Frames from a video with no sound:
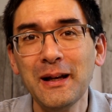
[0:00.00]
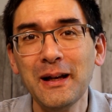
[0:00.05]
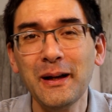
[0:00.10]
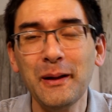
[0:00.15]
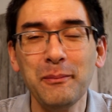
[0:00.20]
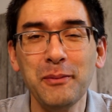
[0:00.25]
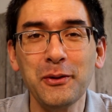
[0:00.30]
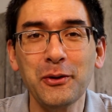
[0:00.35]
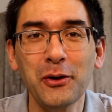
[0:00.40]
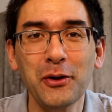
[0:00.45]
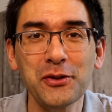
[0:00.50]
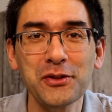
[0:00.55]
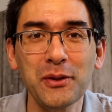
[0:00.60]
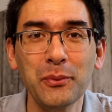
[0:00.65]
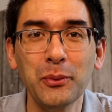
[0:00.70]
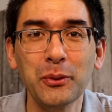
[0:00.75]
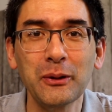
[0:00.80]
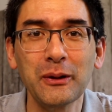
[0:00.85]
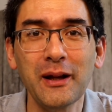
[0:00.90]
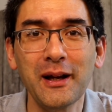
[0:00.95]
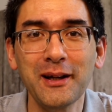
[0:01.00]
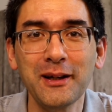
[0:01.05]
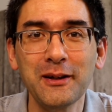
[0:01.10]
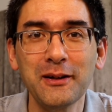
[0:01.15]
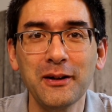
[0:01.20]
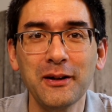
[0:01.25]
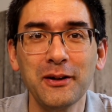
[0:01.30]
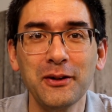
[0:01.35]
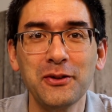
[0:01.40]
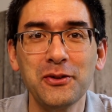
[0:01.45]
uh, because I would
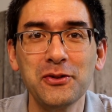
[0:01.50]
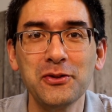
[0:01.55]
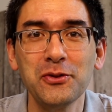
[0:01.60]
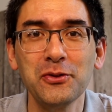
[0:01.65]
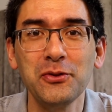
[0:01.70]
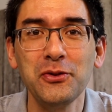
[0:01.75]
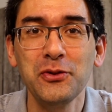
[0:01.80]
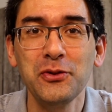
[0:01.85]
like uh, to